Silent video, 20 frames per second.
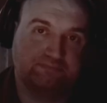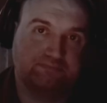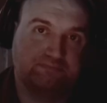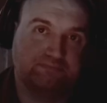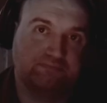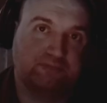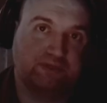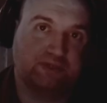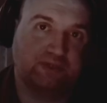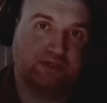
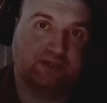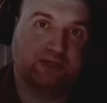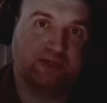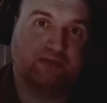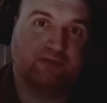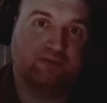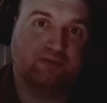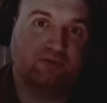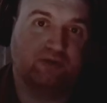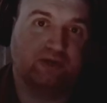Because I
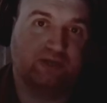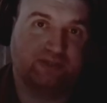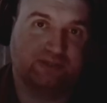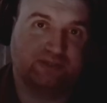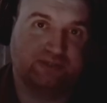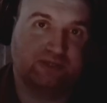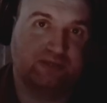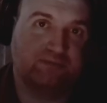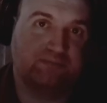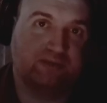can look at the
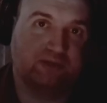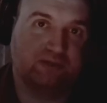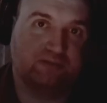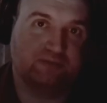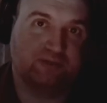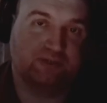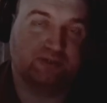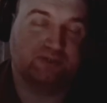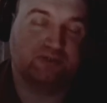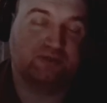C++
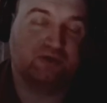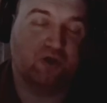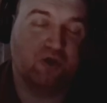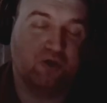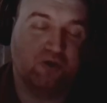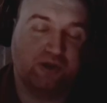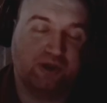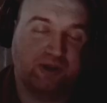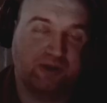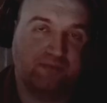
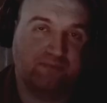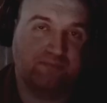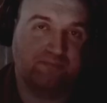coding